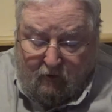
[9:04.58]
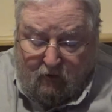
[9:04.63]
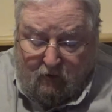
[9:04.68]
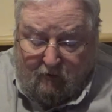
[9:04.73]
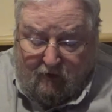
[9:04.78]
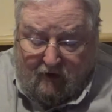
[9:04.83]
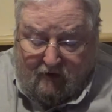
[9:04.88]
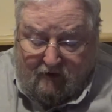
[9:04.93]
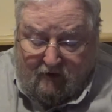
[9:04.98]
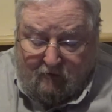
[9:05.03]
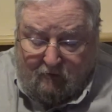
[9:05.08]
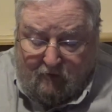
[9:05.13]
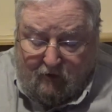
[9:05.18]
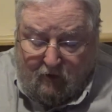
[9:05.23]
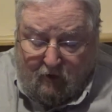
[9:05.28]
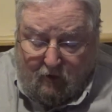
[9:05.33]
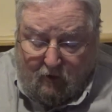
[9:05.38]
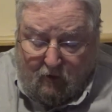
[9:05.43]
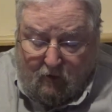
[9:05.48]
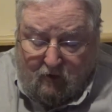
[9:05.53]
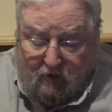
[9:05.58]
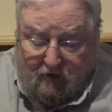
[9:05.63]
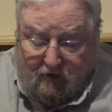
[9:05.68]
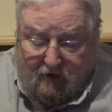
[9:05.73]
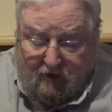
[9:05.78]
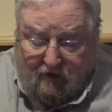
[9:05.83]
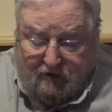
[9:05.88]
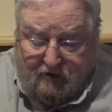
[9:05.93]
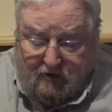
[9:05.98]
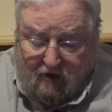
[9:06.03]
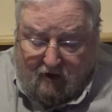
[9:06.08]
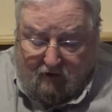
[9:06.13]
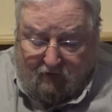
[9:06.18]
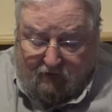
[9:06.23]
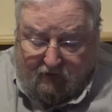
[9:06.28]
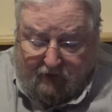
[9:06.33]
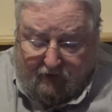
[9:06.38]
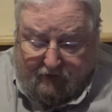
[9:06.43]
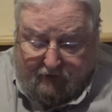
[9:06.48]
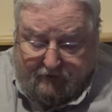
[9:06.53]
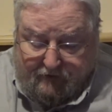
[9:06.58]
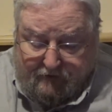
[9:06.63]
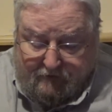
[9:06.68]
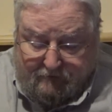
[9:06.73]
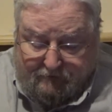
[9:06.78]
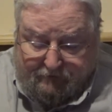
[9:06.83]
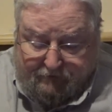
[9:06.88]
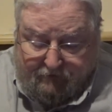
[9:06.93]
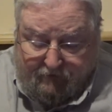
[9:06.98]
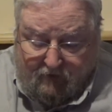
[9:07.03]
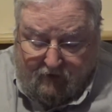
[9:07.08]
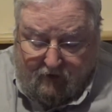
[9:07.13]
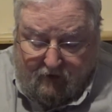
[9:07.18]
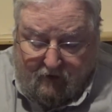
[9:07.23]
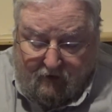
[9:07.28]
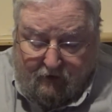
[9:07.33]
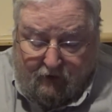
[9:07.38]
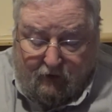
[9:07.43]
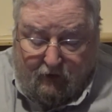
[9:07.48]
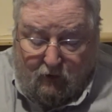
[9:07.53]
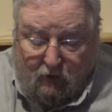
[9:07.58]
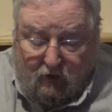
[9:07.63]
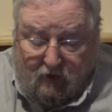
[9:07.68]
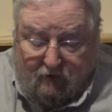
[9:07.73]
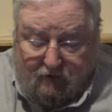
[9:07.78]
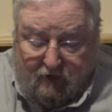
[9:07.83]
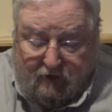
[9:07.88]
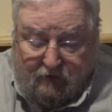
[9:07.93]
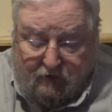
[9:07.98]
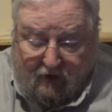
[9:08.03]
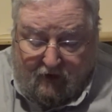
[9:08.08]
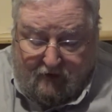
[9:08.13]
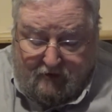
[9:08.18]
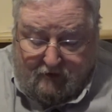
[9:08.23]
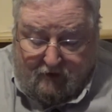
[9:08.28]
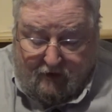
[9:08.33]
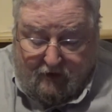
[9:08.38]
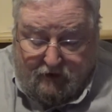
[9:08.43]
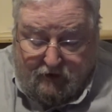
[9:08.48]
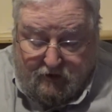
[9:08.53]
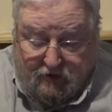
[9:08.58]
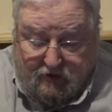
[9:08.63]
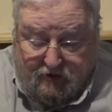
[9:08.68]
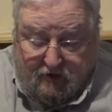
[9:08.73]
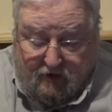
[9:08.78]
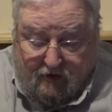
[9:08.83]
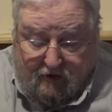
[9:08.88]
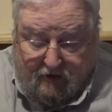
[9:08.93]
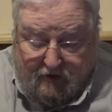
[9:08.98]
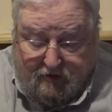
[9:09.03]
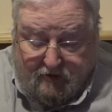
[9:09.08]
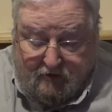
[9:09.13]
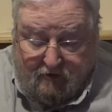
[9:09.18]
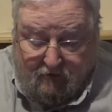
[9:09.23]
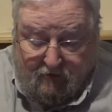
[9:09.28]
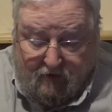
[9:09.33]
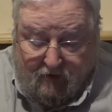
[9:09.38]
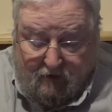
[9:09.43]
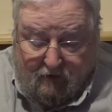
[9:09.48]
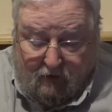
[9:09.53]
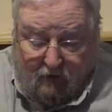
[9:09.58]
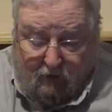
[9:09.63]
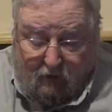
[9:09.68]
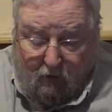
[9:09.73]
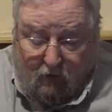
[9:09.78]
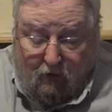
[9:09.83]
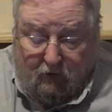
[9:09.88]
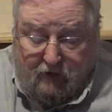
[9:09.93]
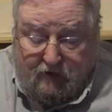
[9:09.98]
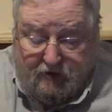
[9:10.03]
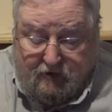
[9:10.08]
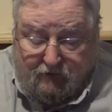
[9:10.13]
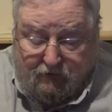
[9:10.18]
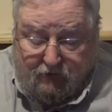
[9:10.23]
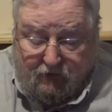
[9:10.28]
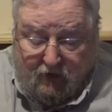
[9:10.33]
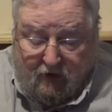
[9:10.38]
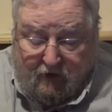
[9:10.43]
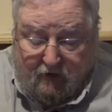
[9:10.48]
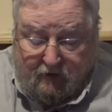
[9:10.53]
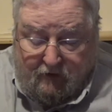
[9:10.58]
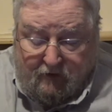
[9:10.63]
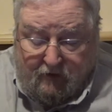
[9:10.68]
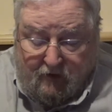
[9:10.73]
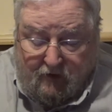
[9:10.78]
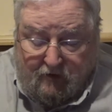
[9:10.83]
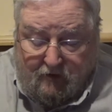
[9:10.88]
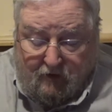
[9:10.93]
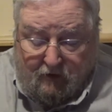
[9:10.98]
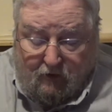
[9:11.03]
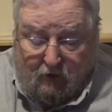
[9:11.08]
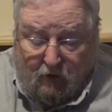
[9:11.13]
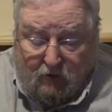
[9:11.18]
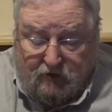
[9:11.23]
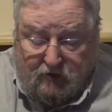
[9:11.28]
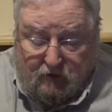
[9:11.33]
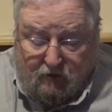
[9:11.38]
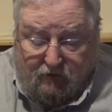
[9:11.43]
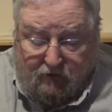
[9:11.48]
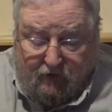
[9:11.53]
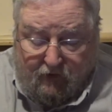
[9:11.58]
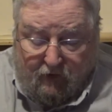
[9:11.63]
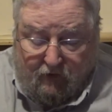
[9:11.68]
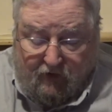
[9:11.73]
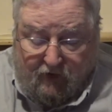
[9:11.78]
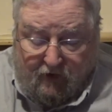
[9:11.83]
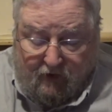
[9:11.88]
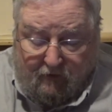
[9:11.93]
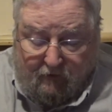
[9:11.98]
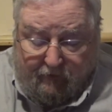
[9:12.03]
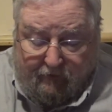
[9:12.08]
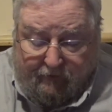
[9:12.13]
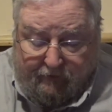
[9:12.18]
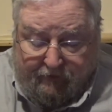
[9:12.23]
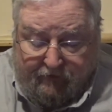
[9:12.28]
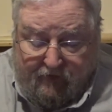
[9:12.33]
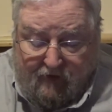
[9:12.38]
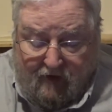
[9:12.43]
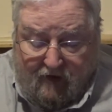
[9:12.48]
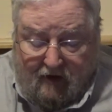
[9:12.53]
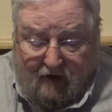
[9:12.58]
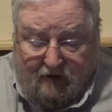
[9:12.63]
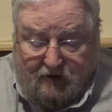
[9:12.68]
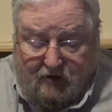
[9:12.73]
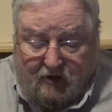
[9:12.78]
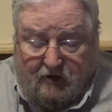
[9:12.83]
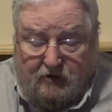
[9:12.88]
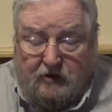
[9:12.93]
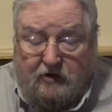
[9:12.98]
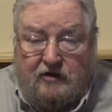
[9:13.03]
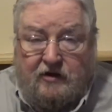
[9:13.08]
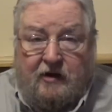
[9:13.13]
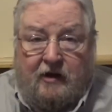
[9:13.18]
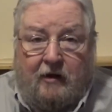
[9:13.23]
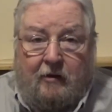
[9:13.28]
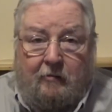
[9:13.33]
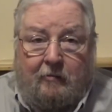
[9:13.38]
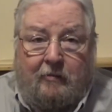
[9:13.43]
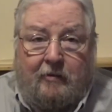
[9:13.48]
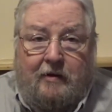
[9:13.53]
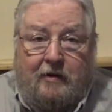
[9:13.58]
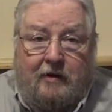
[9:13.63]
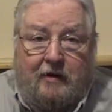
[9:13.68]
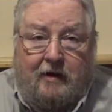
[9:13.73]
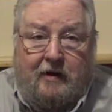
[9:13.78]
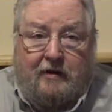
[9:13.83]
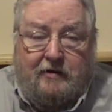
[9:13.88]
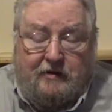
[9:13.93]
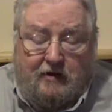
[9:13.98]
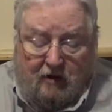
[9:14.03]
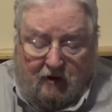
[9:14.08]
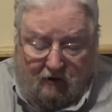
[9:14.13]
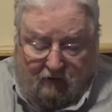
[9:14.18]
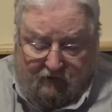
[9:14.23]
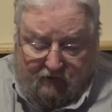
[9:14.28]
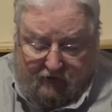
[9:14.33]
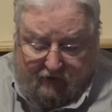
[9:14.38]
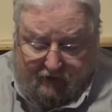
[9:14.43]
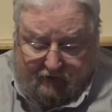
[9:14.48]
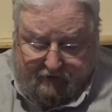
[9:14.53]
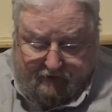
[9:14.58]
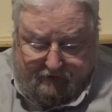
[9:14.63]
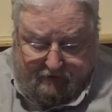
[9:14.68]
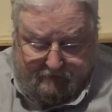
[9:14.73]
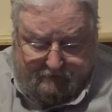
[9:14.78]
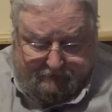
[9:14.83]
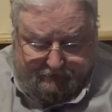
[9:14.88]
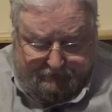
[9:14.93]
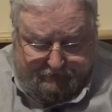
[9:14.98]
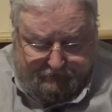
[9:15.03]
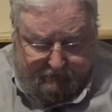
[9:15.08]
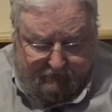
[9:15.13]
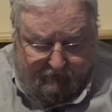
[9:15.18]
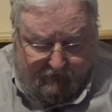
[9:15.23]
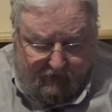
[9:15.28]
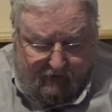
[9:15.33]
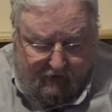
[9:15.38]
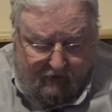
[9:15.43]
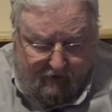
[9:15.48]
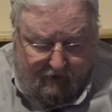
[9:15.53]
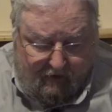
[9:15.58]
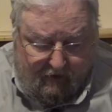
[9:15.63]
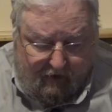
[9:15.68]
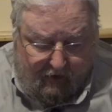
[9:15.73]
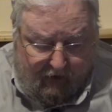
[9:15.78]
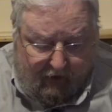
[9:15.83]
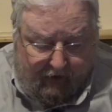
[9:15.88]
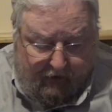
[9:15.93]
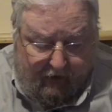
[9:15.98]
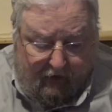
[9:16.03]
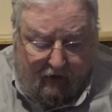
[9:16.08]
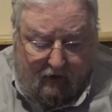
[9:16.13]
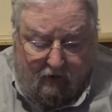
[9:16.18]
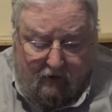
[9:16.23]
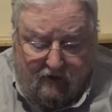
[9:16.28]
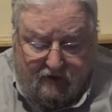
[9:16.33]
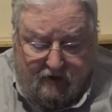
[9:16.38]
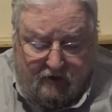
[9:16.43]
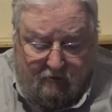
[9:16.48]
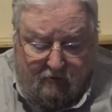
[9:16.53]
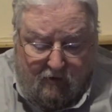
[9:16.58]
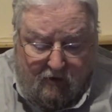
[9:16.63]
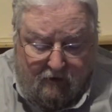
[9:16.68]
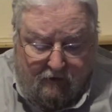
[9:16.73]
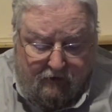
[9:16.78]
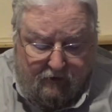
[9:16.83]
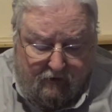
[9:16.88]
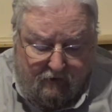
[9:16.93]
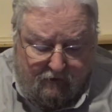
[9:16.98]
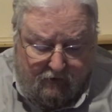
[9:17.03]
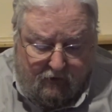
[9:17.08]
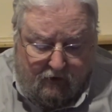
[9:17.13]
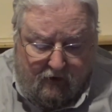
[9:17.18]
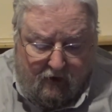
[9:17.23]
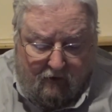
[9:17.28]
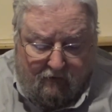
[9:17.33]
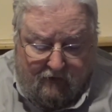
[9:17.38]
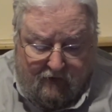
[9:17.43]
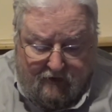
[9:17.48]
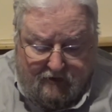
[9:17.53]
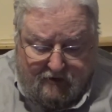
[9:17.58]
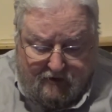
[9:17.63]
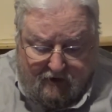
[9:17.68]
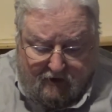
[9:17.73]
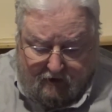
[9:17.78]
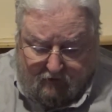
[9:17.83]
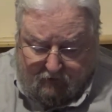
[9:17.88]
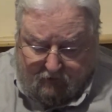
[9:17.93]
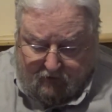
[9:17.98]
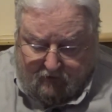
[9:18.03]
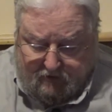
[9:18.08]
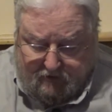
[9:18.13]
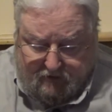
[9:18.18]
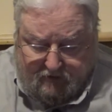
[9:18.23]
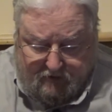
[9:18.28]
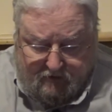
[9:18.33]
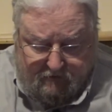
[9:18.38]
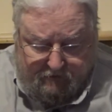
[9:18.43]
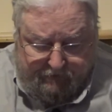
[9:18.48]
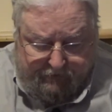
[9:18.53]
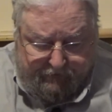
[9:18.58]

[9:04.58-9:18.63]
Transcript: will make them know his covenant. The New Living Translation says, "The Lord is a friend to those who fear him. He teaches them his covenant." Iyar is a month for covenant secrets.